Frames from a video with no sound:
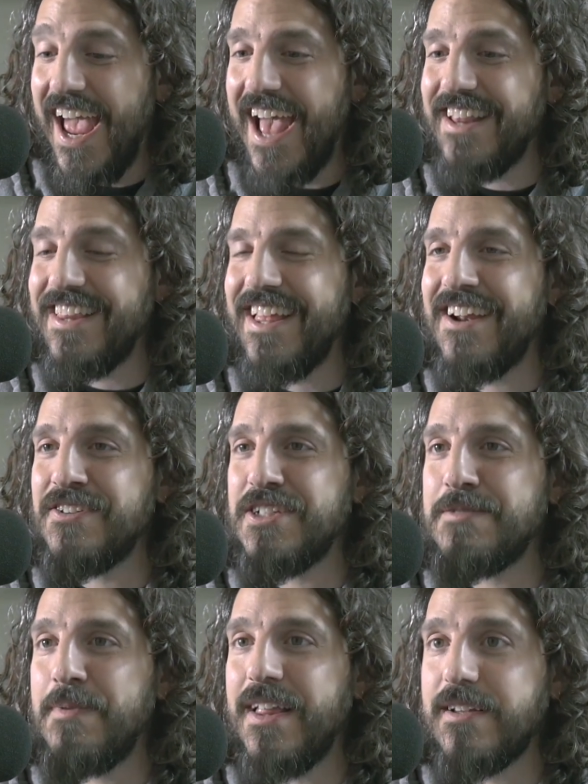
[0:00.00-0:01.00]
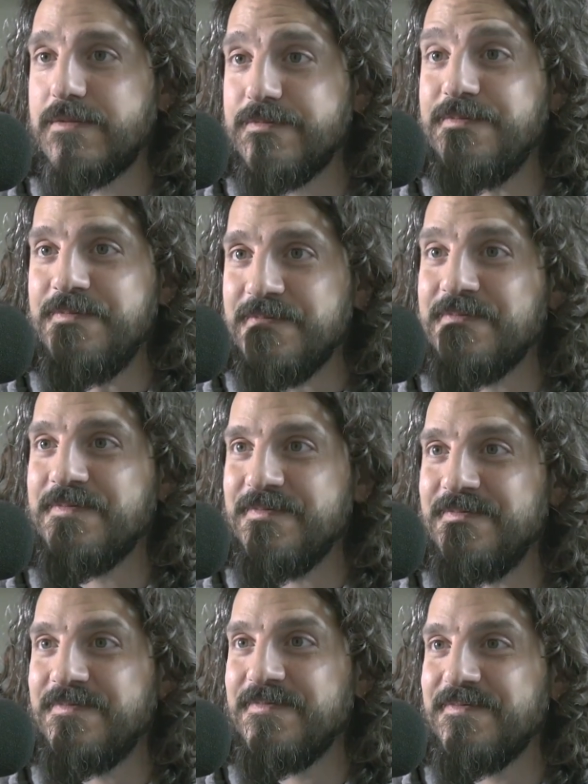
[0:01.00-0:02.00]
And then I'll just be like,
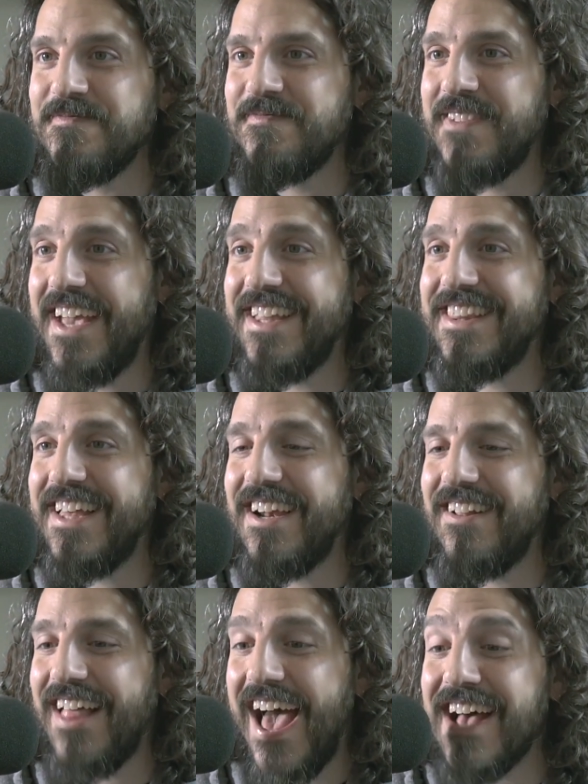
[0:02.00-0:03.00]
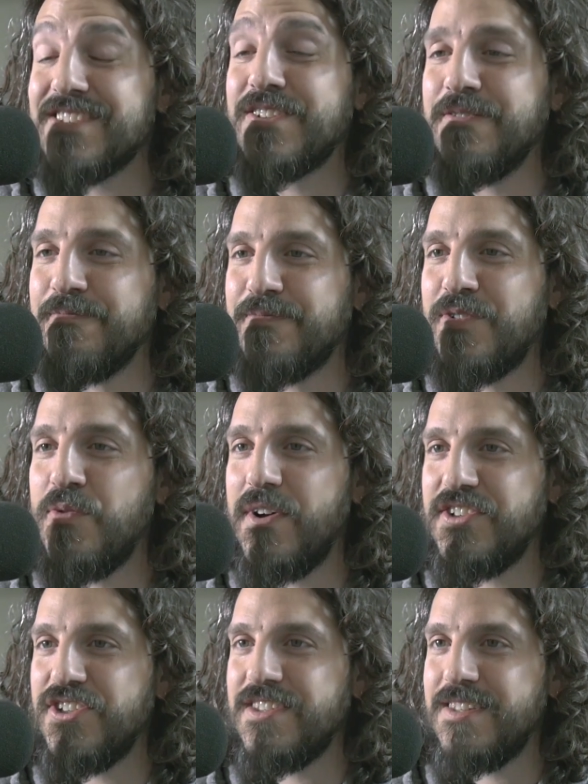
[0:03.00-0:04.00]
and then I'll ask them
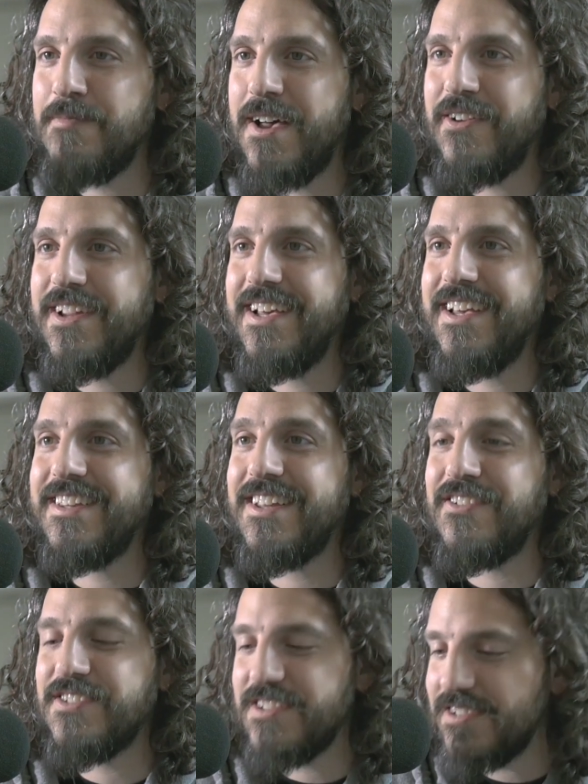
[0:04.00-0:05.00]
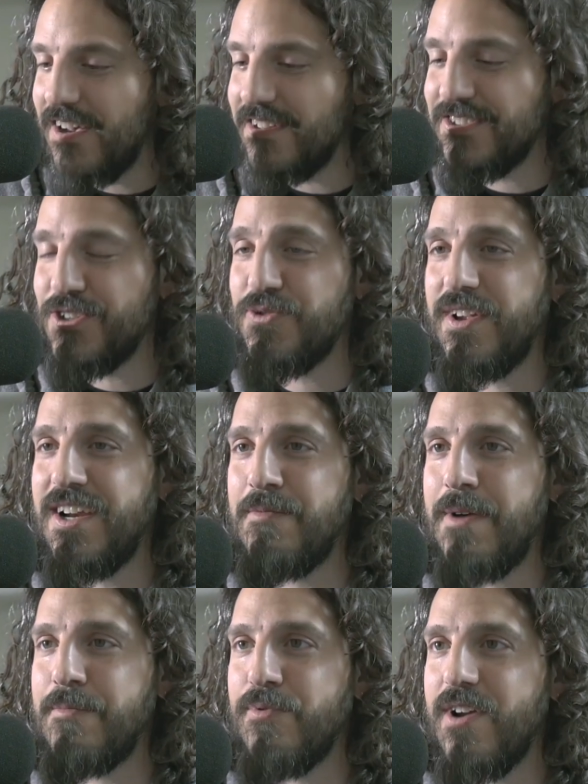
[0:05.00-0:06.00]
questions about it, and I'll just concentrate on
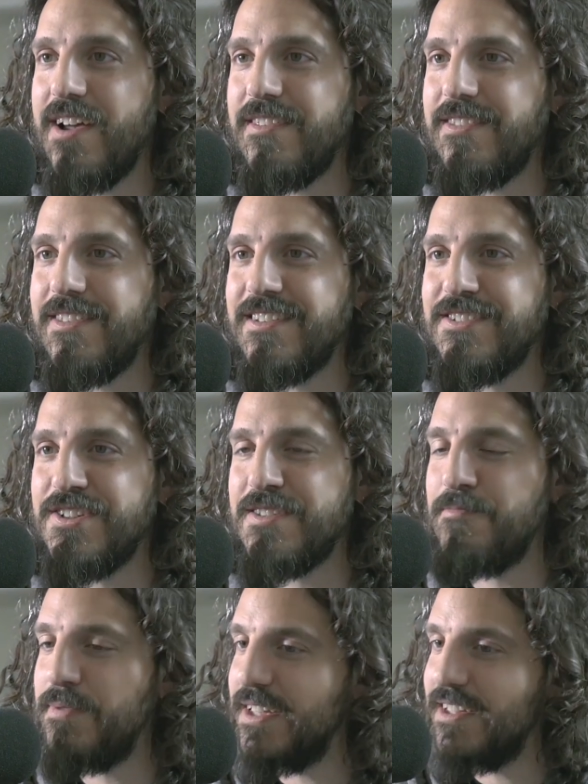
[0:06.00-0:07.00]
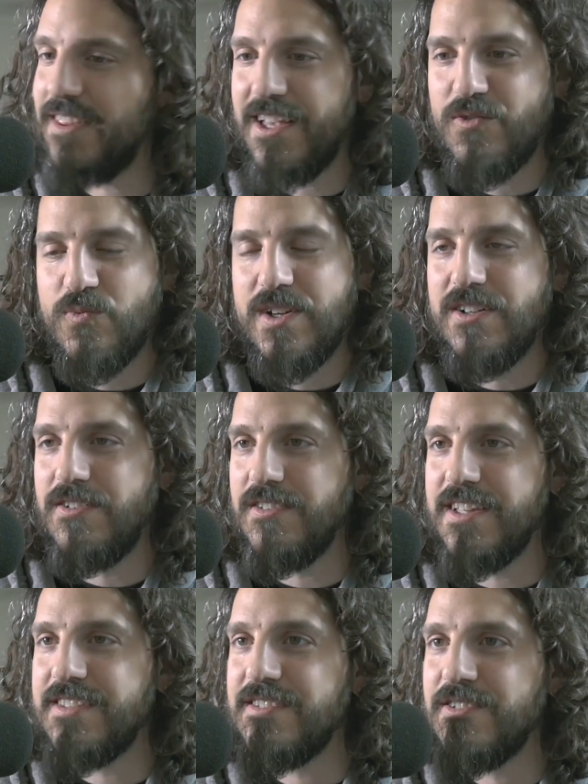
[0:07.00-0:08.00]
my breath and just be like real
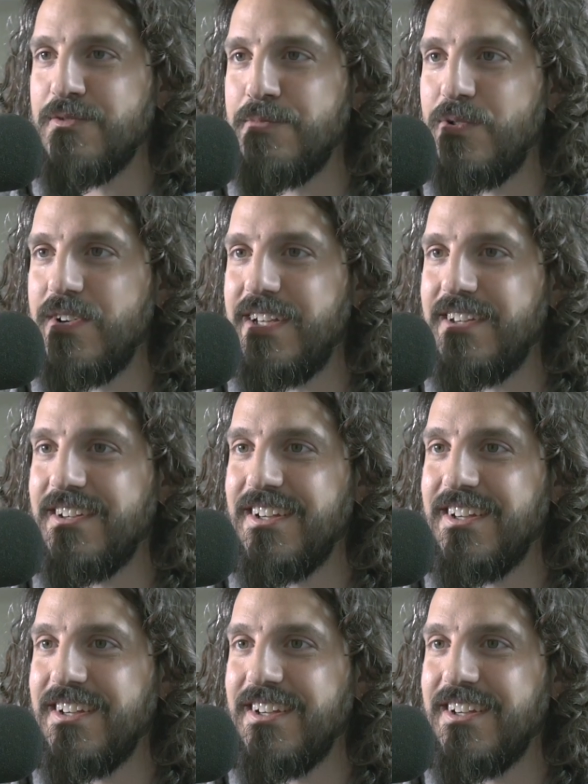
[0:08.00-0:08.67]
listener boy.